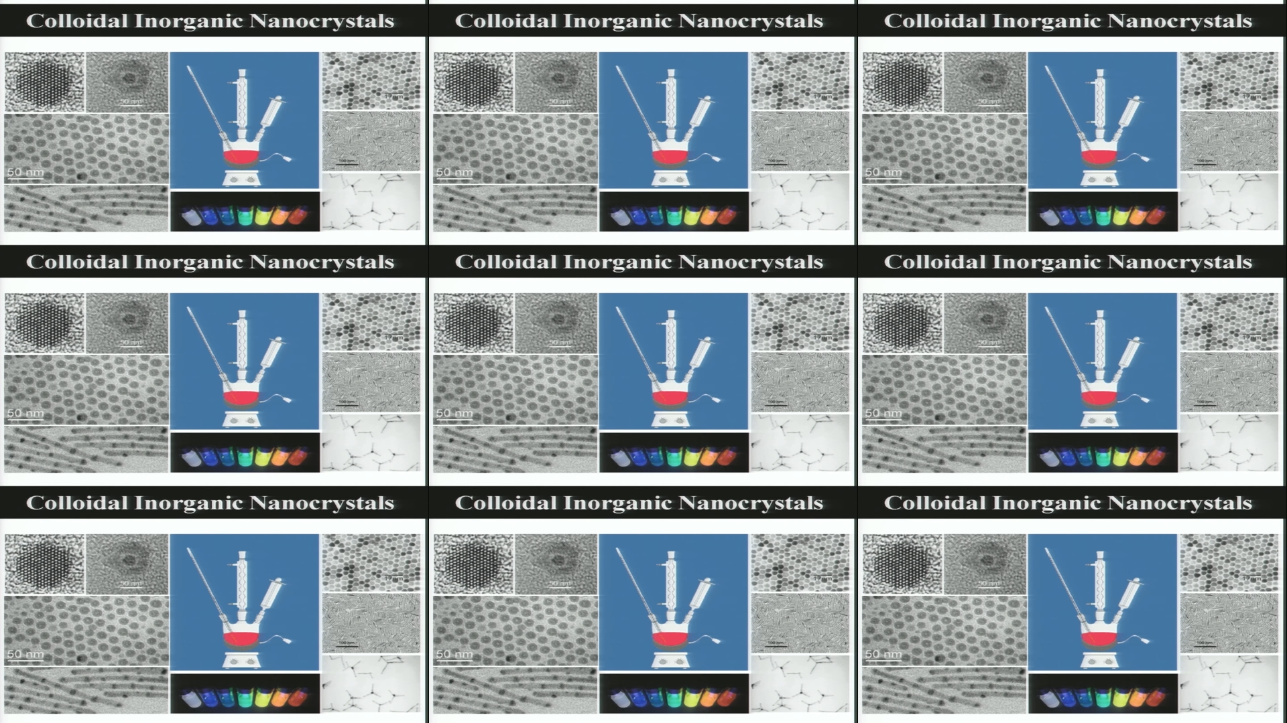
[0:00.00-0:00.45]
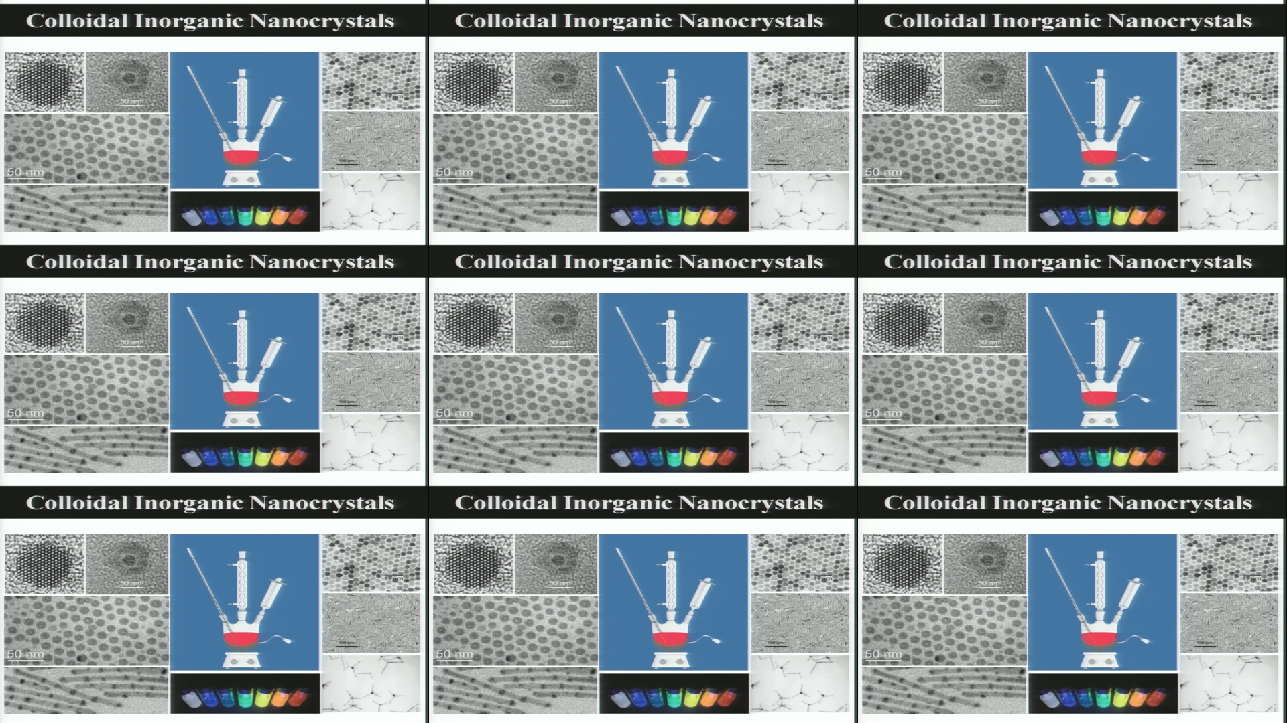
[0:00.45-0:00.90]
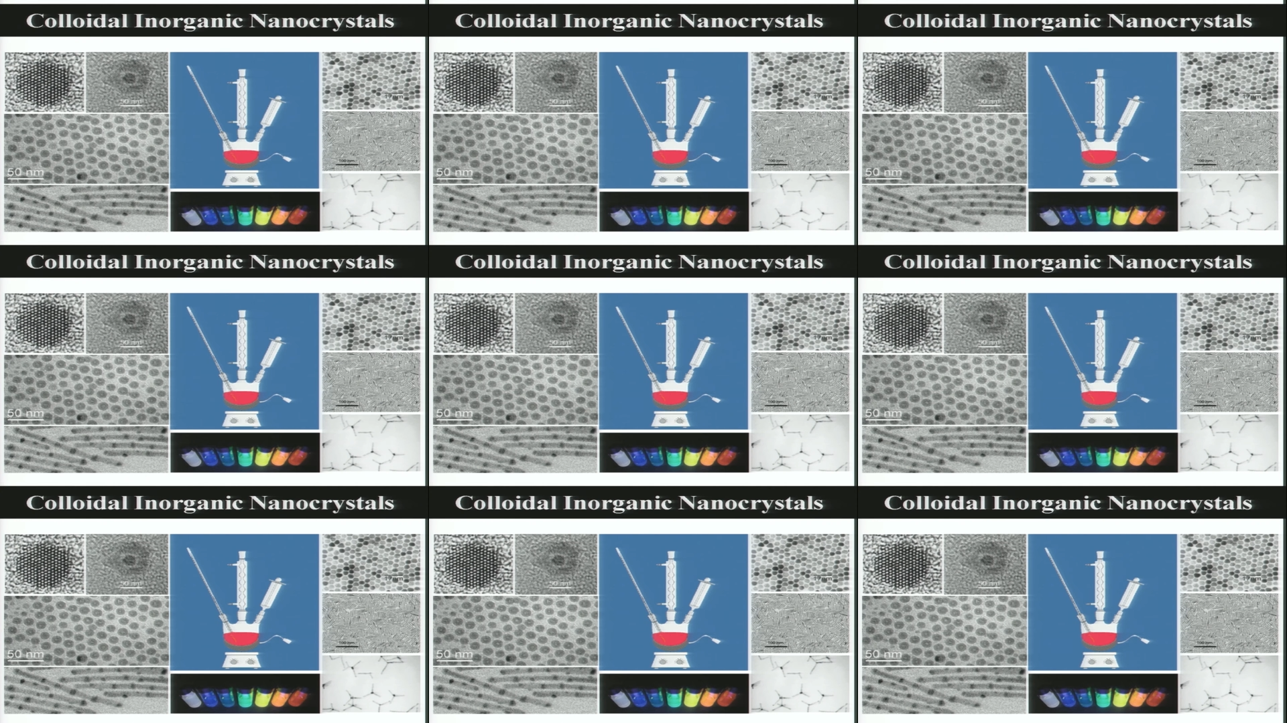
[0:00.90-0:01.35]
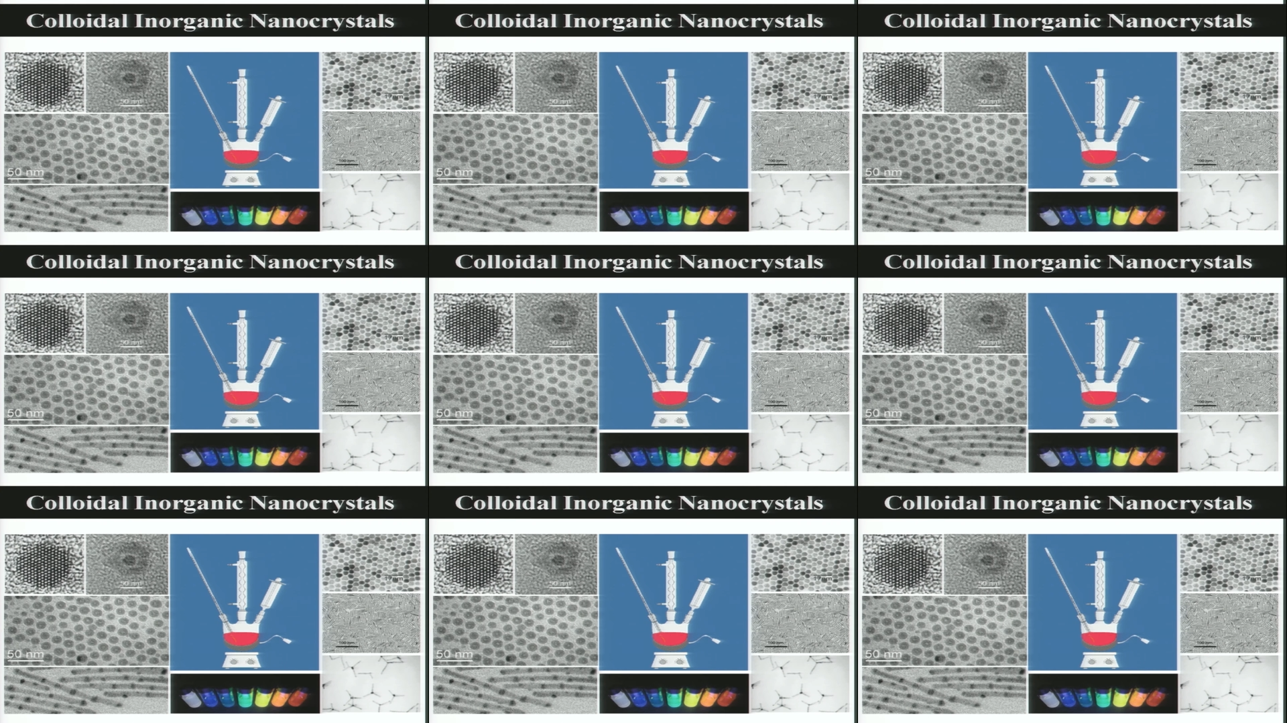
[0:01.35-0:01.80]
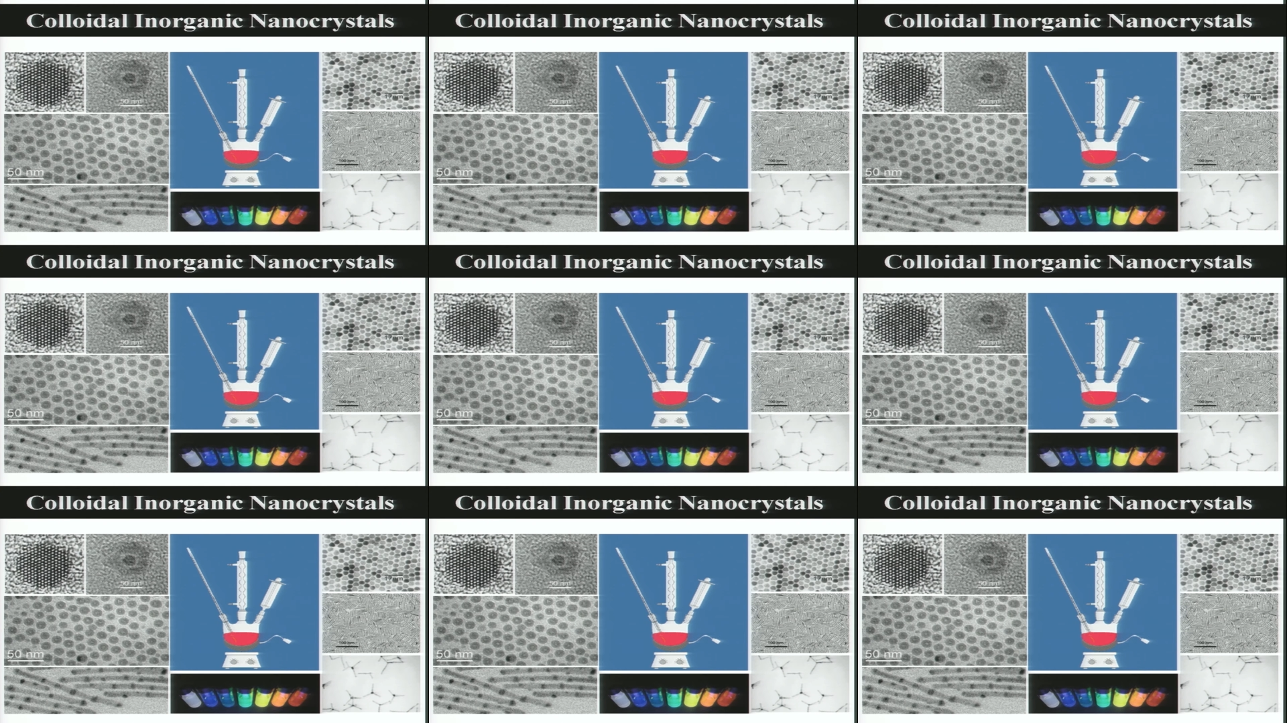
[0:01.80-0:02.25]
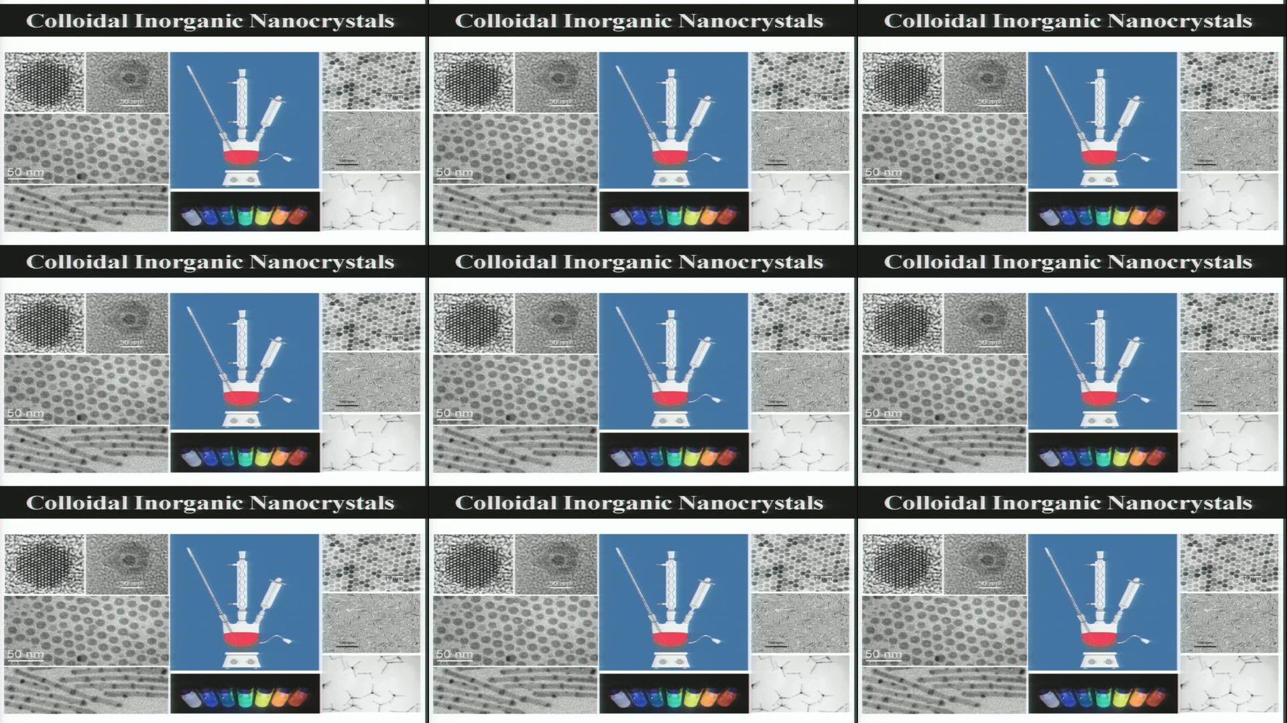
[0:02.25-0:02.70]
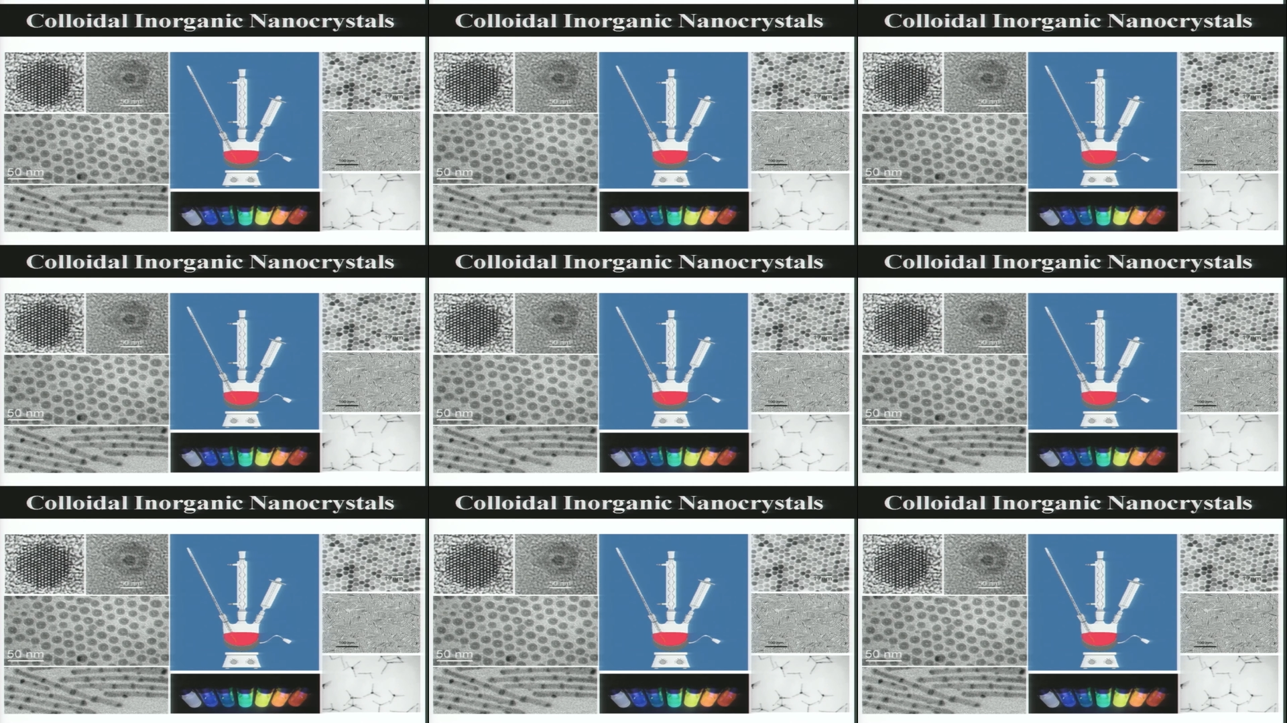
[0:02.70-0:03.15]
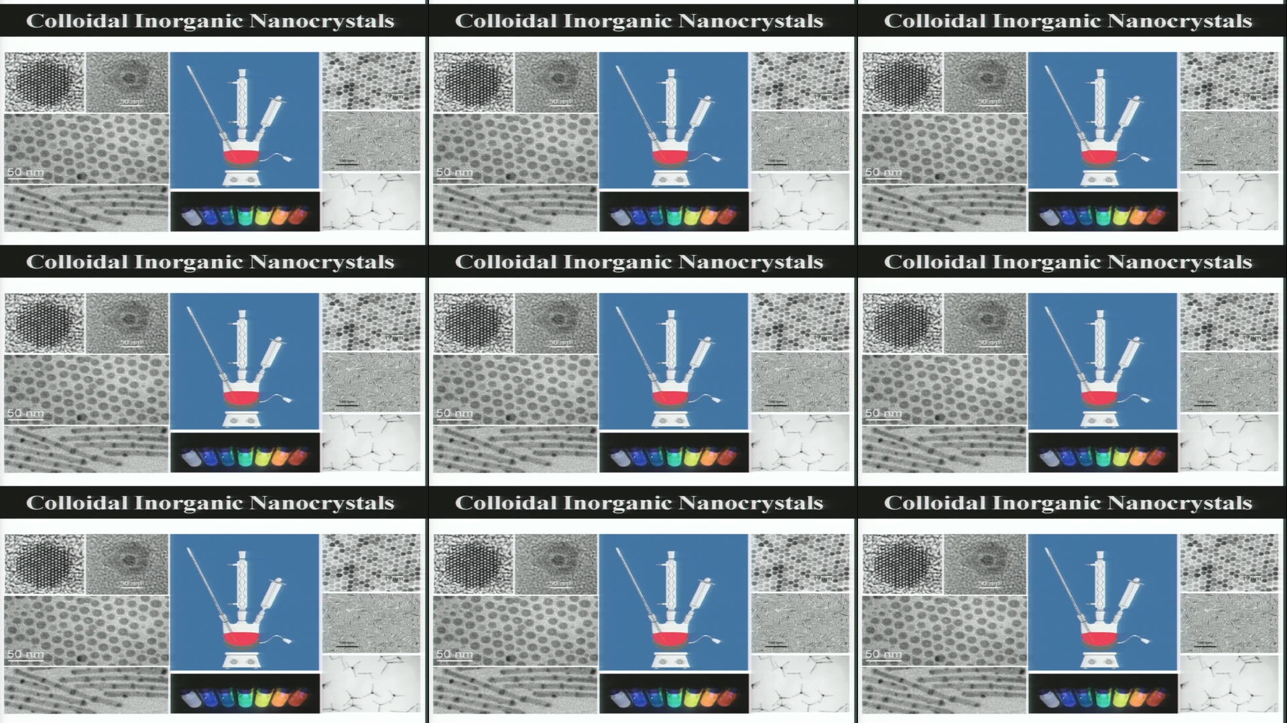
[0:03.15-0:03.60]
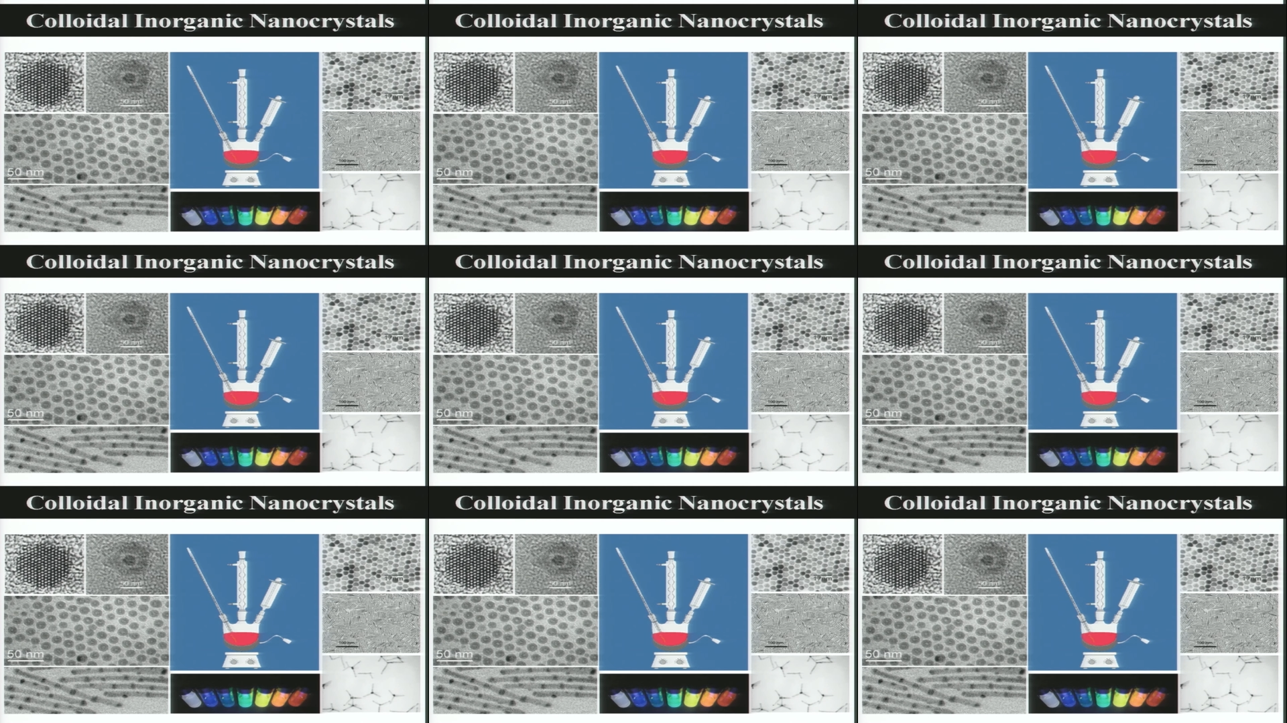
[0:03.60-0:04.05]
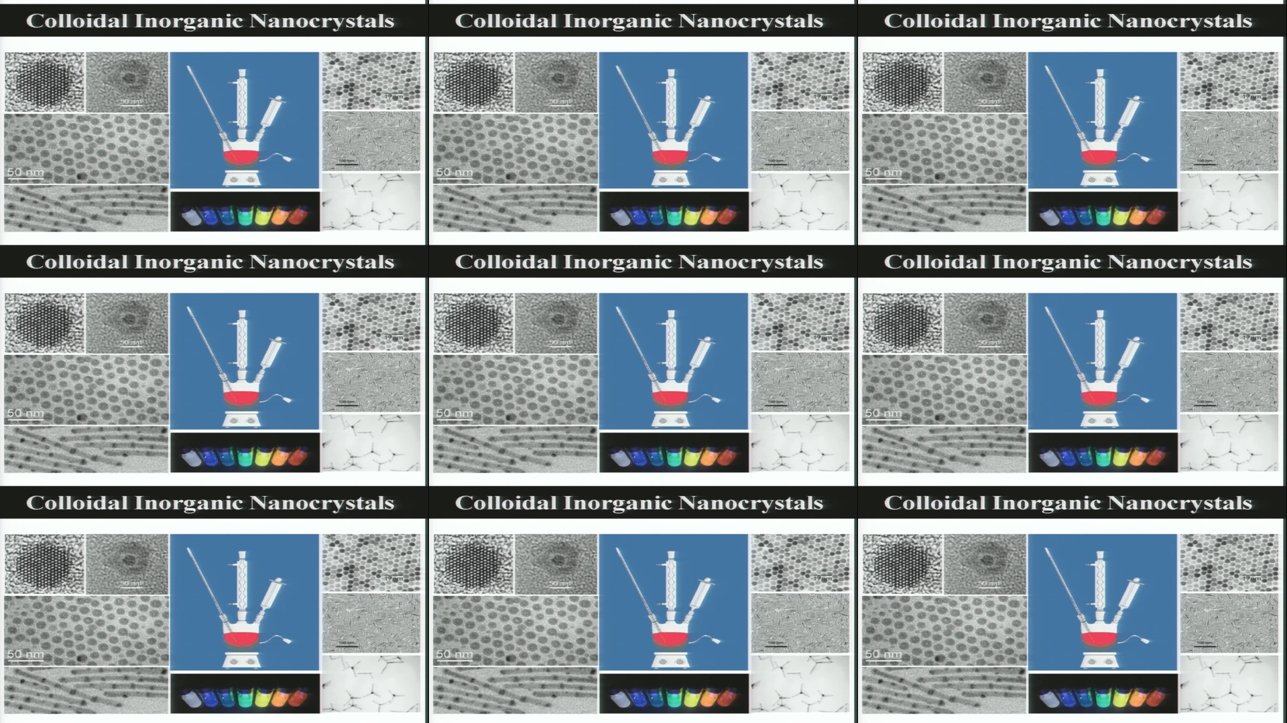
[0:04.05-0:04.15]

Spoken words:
(no speaker visible)